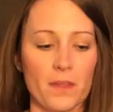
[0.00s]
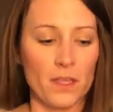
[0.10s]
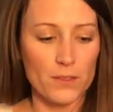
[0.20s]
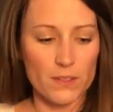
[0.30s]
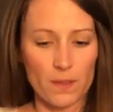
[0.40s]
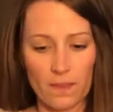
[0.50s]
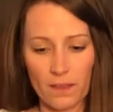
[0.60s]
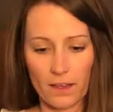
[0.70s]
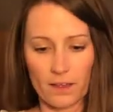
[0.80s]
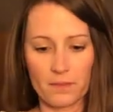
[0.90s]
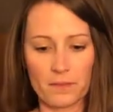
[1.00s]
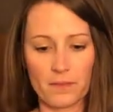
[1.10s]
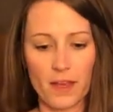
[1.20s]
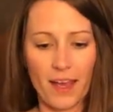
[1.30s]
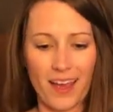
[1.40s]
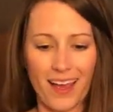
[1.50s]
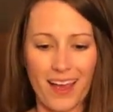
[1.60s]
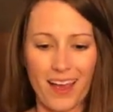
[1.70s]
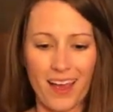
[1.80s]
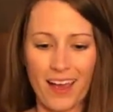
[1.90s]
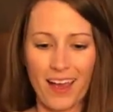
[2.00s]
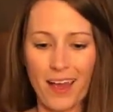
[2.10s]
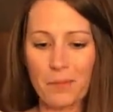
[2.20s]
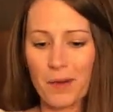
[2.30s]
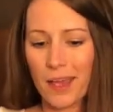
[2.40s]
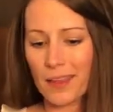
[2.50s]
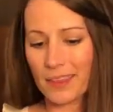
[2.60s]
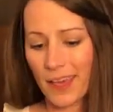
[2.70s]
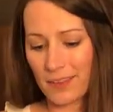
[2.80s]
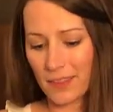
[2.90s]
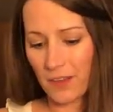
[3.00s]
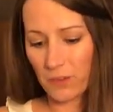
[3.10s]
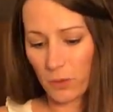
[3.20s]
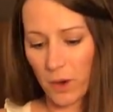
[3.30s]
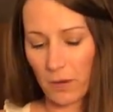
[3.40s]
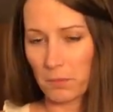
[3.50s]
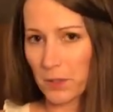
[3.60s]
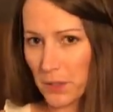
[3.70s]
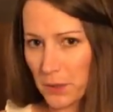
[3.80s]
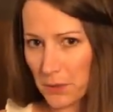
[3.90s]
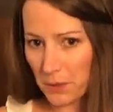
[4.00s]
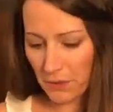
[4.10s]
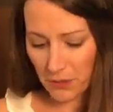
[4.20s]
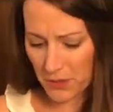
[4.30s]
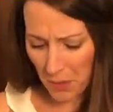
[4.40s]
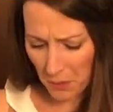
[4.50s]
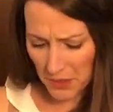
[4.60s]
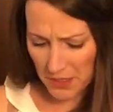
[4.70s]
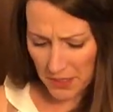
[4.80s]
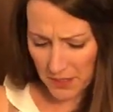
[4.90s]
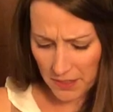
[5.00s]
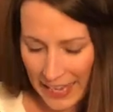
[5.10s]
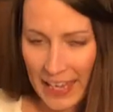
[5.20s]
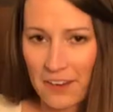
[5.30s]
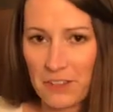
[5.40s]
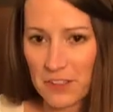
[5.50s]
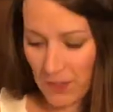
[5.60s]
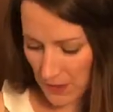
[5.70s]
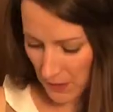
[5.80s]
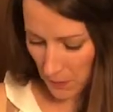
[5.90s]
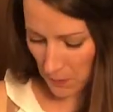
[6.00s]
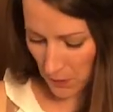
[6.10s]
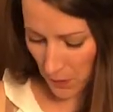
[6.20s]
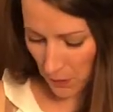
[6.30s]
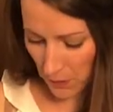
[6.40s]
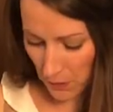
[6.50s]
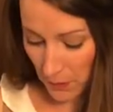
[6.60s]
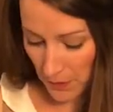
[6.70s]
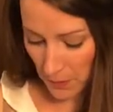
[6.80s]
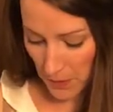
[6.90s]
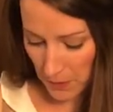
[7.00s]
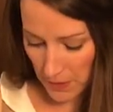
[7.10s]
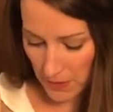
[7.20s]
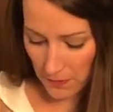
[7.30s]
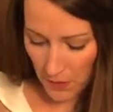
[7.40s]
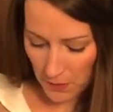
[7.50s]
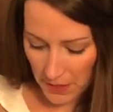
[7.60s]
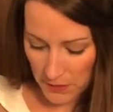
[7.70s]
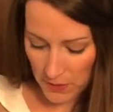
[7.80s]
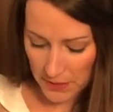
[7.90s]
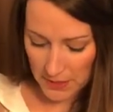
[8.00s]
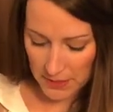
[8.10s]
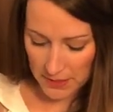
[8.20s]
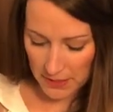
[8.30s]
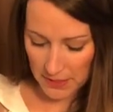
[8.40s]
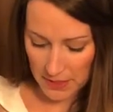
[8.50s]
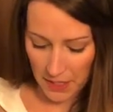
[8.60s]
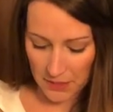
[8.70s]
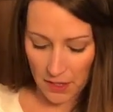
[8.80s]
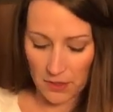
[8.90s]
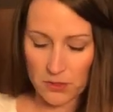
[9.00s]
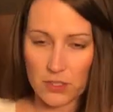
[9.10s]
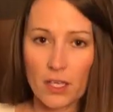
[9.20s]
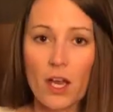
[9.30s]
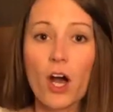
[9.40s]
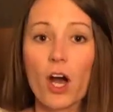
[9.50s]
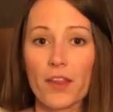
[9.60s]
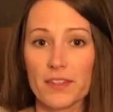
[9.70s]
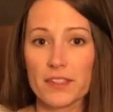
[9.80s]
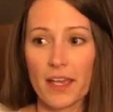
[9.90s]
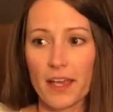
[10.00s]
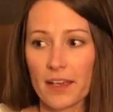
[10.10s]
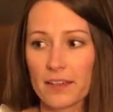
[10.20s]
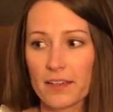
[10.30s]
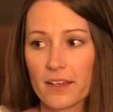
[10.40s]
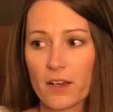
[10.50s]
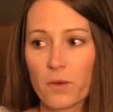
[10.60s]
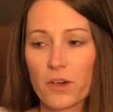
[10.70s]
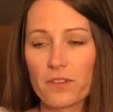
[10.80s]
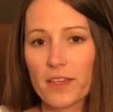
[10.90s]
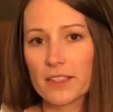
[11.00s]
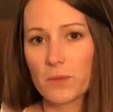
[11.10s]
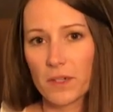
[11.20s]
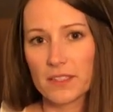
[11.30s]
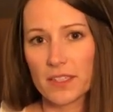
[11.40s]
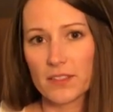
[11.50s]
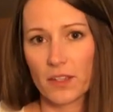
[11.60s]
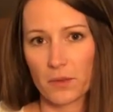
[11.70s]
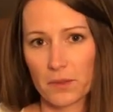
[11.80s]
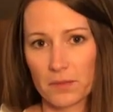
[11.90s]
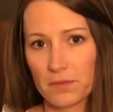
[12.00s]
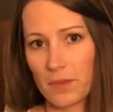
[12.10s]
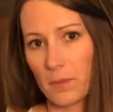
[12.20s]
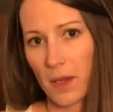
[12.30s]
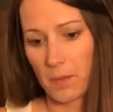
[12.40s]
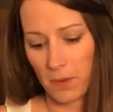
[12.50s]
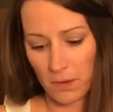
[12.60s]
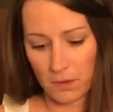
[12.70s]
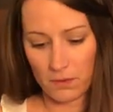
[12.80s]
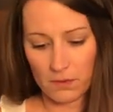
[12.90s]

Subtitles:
Here's the thing. I'm not that in love with wearing blue for some reason. And if it's Vince Camuto, you know it's gonna be expensive. Okay, so this says $69 on the tag. I wonder if that's what it says on the paper.